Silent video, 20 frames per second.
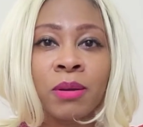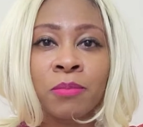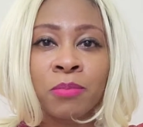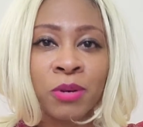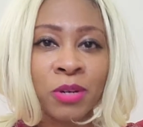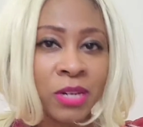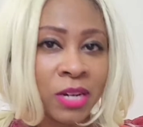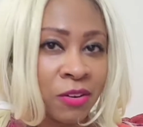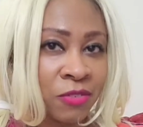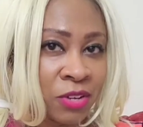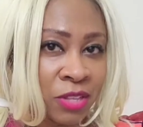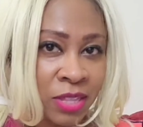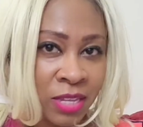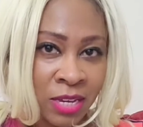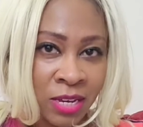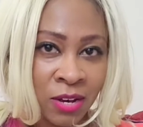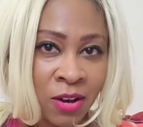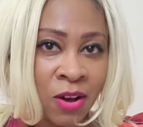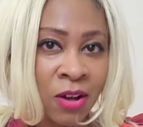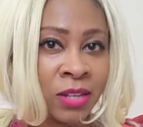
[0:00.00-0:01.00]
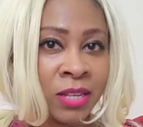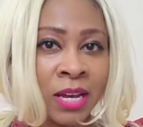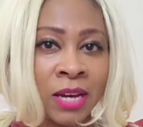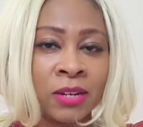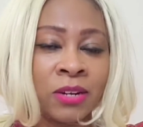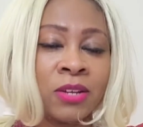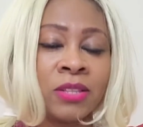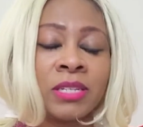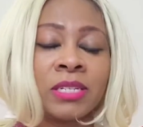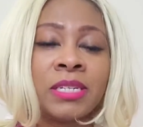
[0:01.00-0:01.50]
Put everything all
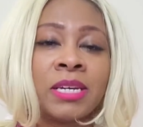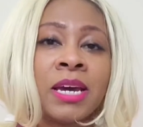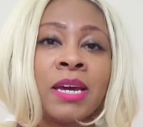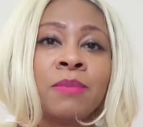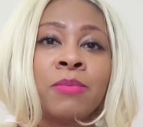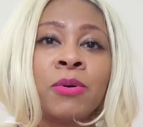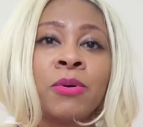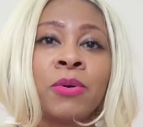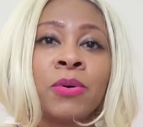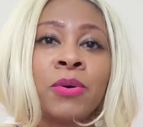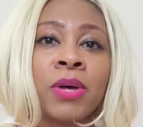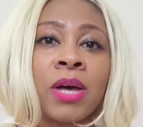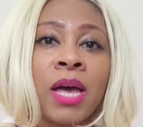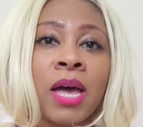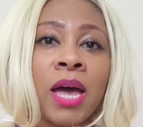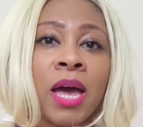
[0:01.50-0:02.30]
out on the table.